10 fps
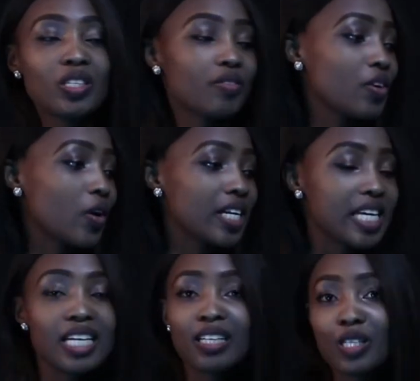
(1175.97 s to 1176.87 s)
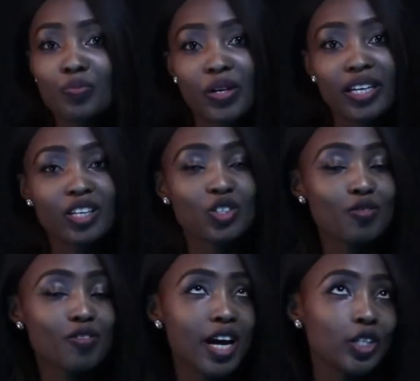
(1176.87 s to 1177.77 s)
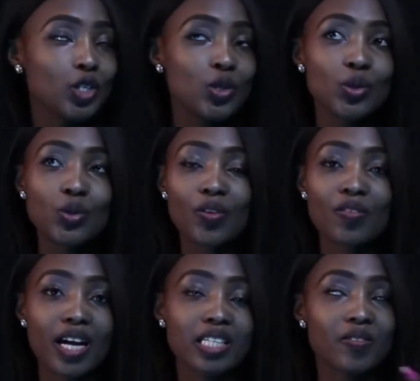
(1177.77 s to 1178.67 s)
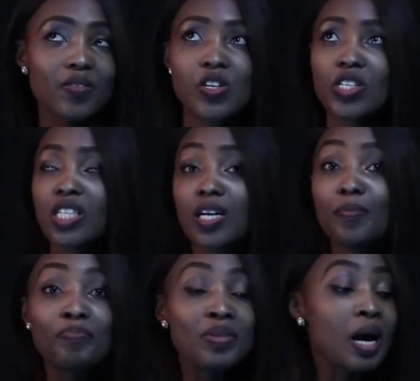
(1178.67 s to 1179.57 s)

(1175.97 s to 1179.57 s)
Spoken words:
If you're on heels, bring extra flat shoes, or vice versa.